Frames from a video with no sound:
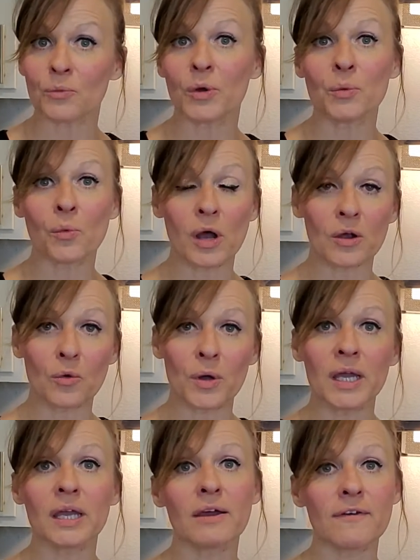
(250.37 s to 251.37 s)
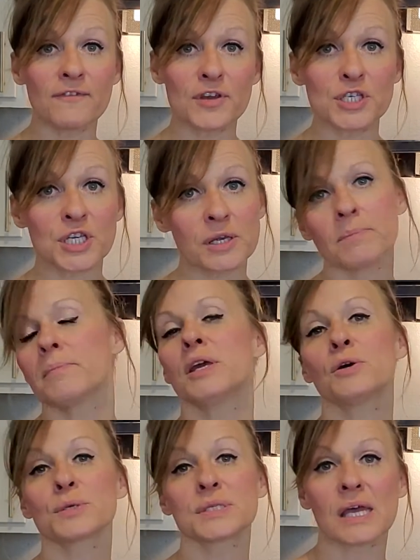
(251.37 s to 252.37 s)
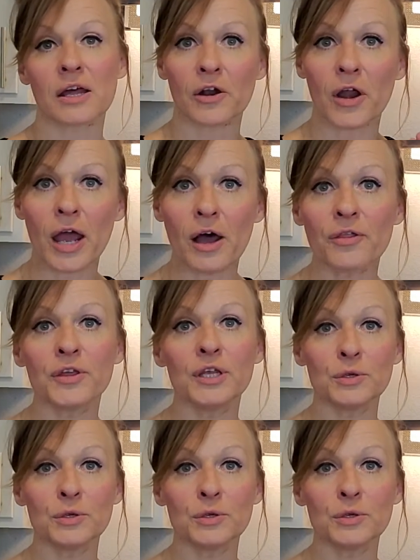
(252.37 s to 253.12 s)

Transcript: We want quick, efficient meals that are healthy,